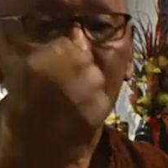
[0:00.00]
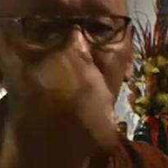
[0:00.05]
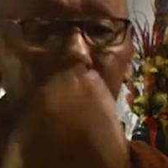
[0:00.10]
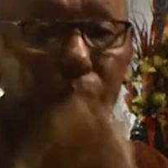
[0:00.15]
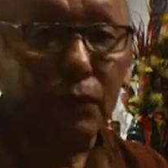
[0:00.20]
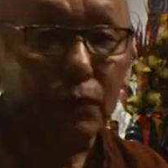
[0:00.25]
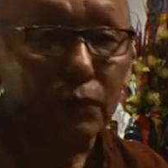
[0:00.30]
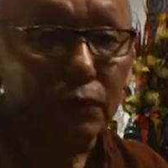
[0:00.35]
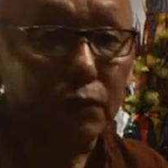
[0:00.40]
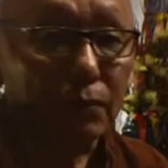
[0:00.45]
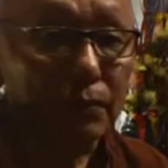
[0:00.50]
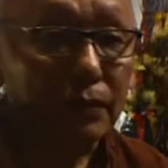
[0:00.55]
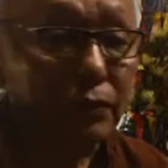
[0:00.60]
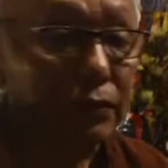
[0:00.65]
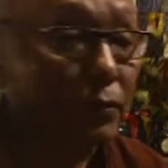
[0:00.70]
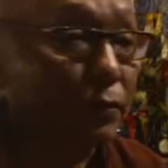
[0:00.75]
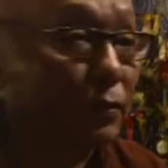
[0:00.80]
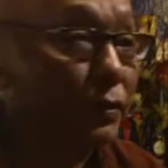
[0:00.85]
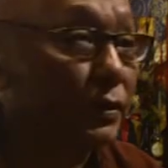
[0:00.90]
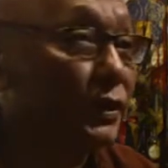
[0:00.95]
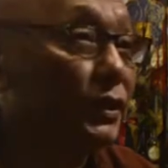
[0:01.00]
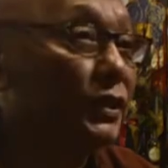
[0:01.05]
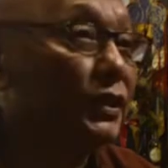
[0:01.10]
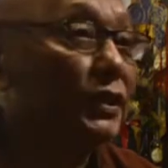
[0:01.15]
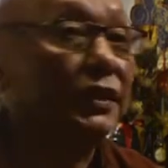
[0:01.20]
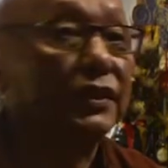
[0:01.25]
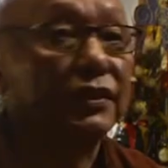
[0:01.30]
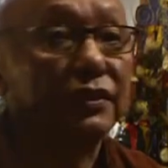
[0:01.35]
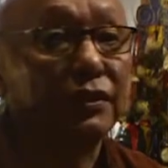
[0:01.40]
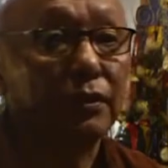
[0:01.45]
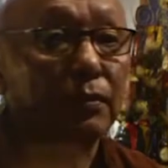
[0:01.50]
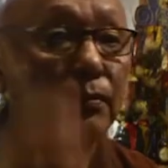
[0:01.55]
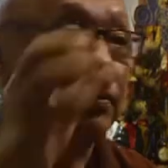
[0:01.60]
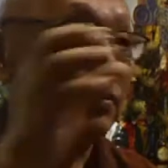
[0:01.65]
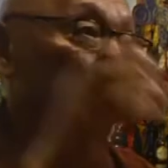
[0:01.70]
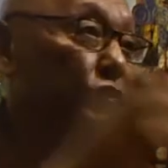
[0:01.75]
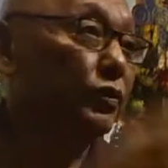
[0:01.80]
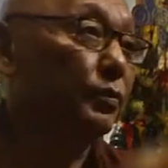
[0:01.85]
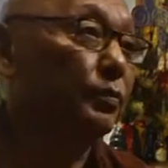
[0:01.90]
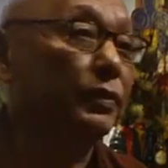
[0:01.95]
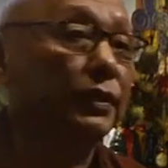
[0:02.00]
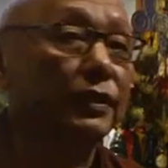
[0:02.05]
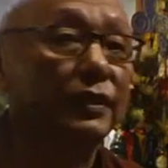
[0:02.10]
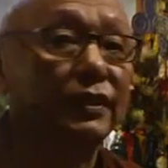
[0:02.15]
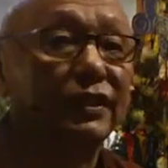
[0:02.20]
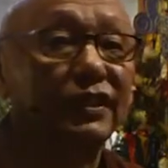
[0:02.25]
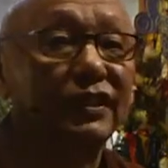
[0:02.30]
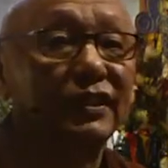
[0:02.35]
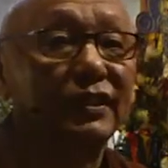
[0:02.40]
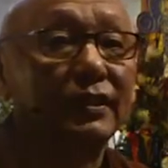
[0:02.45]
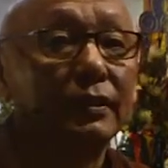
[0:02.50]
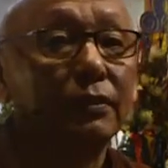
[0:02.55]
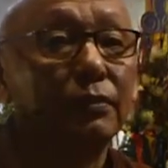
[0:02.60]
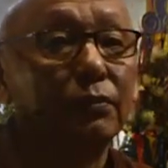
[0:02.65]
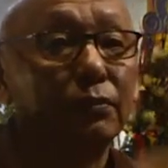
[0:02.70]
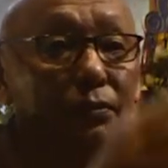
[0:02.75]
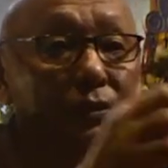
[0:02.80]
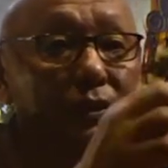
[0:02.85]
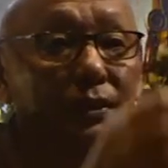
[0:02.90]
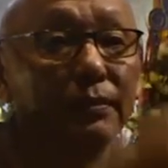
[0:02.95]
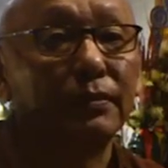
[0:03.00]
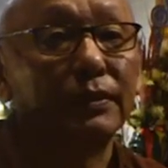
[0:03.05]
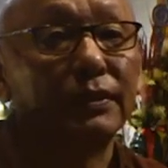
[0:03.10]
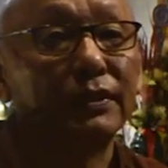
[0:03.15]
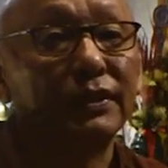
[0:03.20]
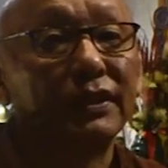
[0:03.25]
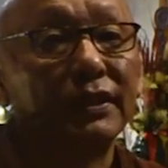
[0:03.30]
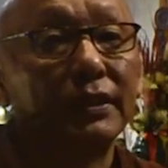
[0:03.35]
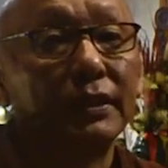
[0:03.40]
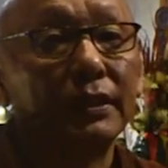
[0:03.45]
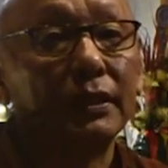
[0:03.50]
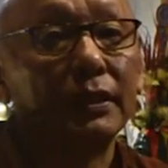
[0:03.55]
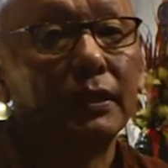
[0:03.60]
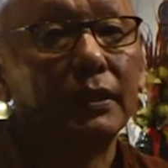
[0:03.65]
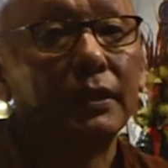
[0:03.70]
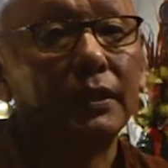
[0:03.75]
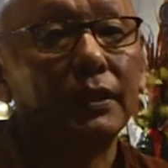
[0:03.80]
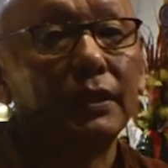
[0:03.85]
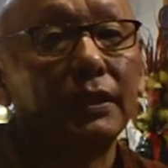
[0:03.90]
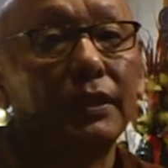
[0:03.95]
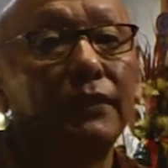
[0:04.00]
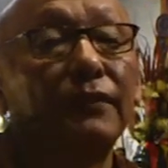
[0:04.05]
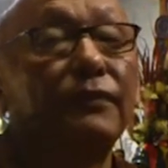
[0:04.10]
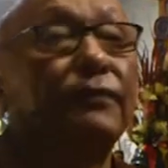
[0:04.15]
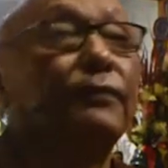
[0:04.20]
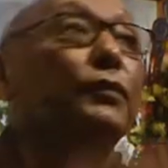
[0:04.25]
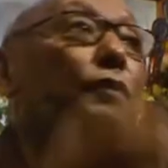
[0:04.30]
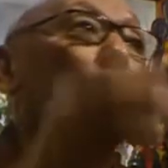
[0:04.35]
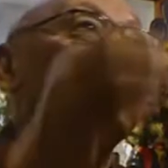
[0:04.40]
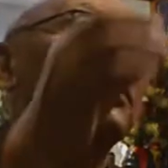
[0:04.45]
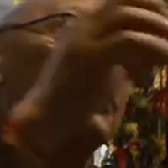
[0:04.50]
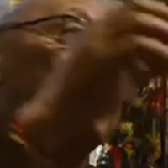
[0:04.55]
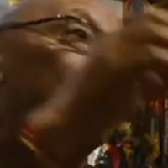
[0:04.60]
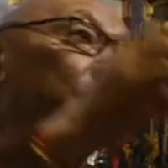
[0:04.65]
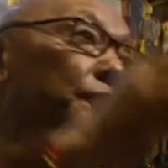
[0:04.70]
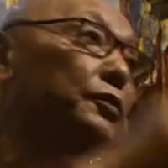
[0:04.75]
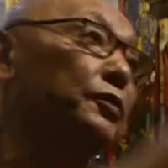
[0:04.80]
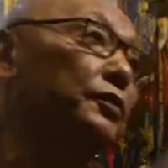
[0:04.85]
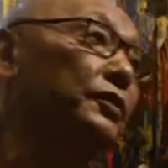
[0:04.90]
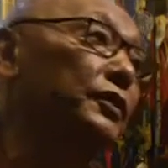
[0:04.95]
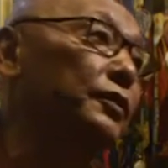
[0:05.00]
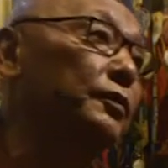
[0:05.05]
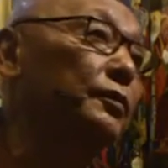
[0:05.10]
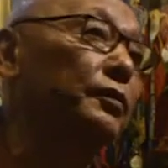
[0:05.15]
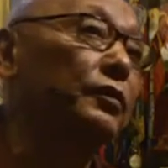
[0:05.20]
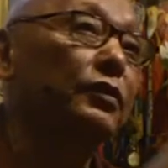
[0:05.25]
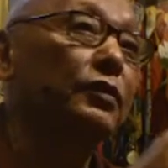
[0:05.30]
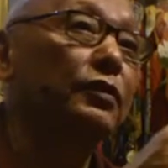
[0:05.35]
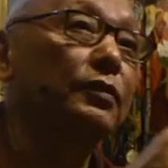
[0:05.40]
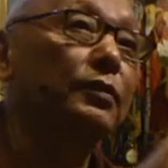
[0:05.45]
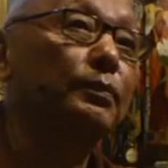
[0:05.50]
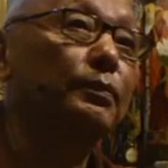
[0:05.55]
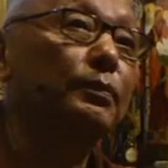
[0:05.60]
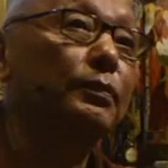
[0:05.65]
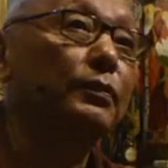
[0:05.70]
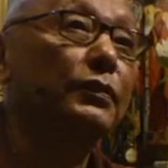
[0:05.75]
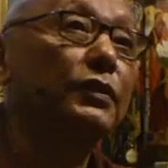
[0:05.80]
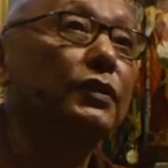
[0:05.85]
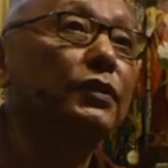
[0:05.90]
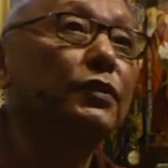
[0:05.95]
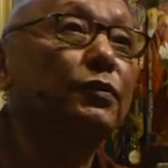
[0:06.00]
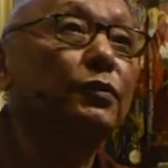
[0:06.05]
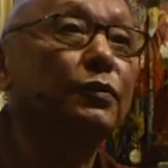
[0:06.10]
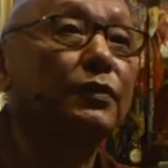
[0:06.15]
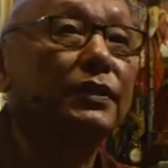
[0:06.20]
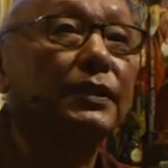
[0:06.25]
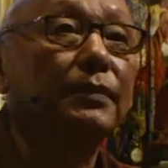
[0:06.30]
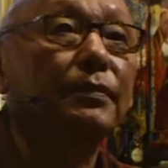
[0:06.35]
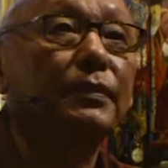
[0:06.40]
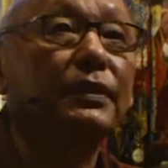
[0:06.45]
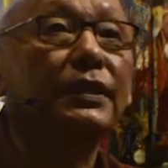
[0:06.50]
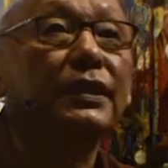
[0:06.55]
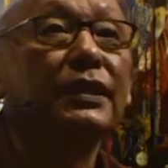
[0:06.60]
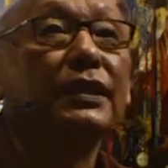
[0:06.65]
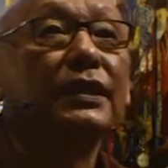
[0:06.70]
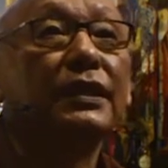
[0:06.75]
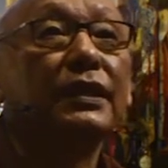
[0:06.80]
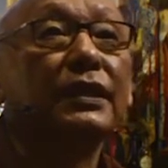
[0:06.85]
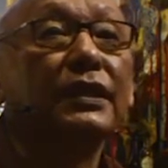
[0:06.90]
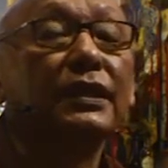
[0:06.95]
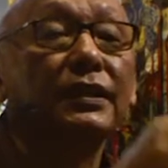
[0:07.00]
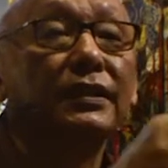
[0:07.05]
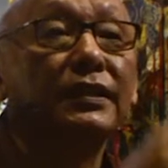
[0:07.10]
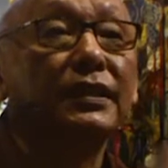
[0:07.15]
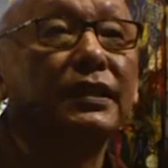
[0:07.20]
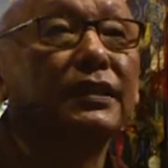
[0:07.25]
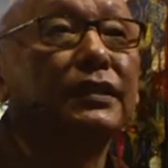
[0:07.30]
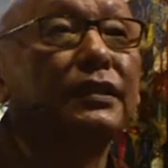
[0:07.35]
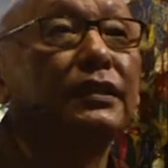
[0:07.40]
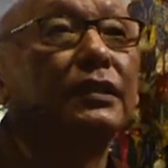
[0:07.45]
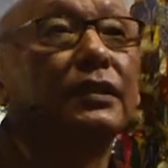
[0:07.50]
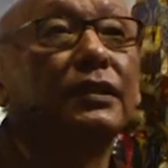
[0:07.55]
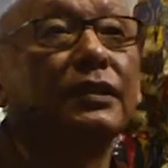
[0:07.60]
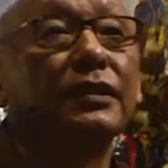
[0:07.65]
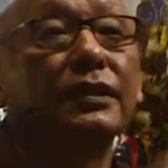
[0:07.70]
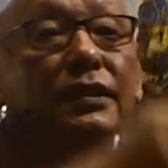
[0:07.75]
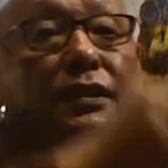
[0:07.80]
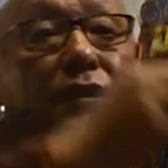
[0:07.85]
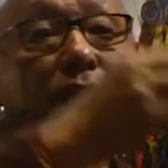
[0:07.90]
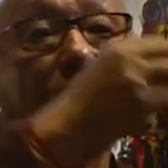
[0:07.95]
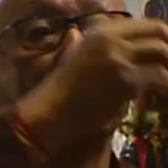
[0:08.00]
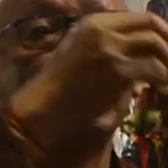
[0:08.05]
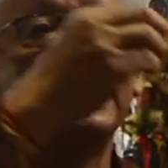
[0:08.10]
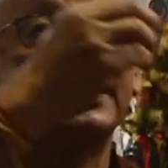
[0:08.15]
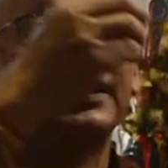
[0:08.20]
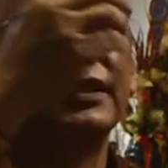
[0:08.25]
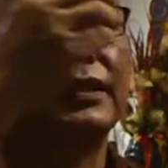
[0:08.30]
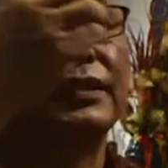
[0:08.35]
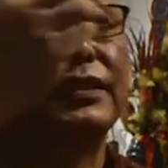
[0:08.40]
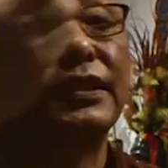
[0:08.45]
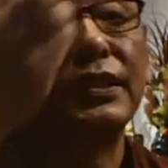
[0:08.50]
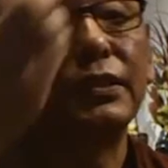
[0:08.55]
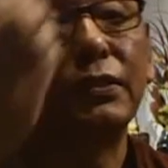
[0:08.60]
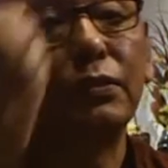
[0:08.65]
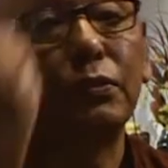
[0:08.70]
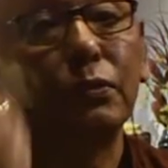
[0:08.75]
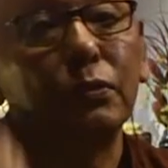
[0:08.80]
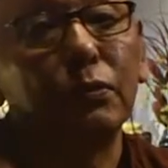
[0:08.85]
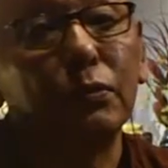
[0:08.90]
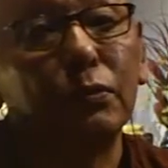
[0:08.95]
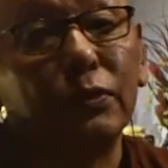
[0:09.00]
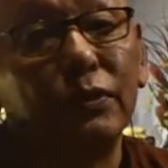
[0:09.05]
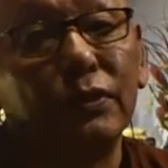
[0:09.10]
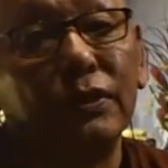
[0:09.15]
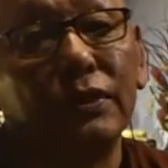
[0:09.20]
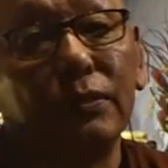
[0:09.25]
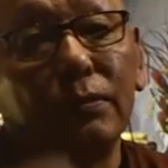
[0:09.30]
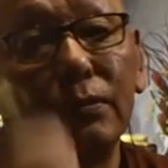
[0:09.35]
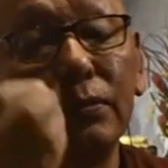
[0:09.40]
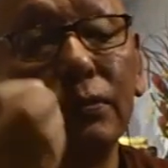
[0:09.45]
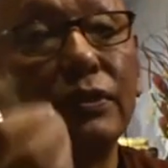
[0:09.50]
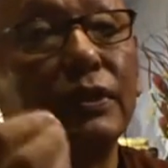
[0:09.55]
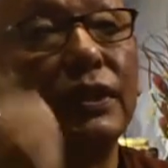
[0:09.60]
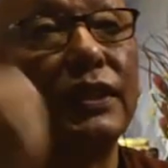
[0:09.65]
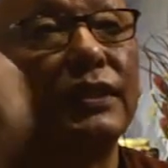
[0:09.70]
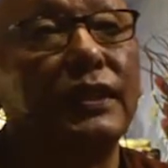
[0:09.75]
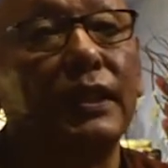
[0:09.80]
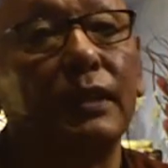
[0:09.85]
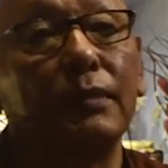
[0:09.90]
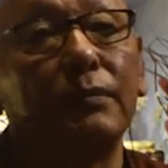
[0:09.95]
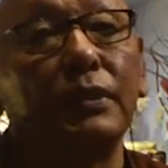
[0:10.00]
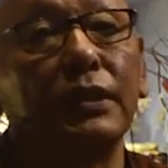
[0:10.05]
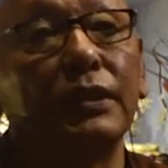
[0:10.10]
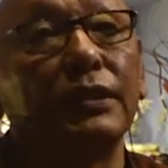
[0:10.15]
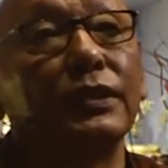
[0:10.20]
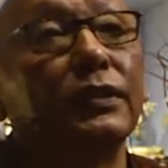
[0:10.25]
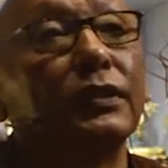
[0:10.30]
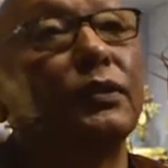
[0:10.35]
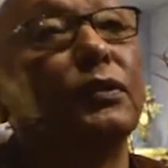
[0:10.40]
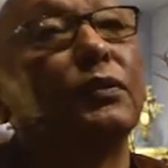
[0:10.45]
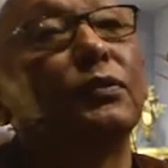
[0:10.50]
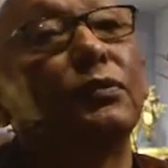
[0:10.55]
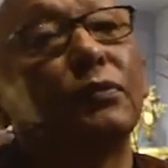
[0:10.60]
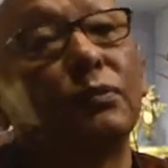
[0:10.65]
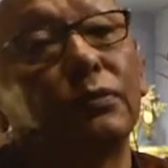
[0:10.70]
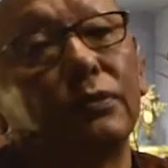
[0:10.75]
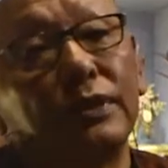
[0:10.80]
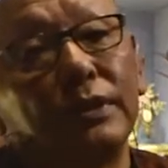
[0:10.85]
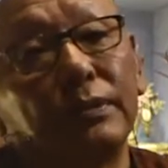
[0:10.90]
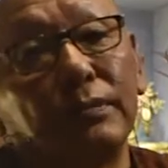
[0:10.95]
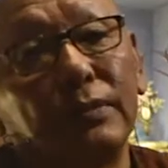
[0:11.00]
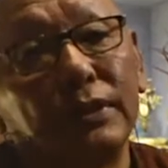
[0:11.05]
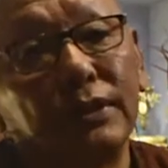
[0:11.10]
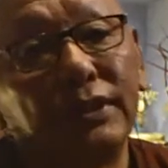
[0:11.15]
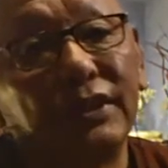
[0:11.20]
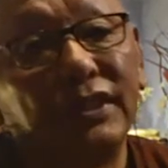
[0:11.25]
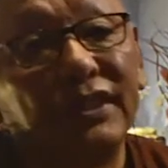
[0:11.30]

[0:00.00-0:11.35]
Four Noble Truth is possible, suitable. If Four Noble Truth is suitable, then three jewels, Buddha, Dhamma, suitable.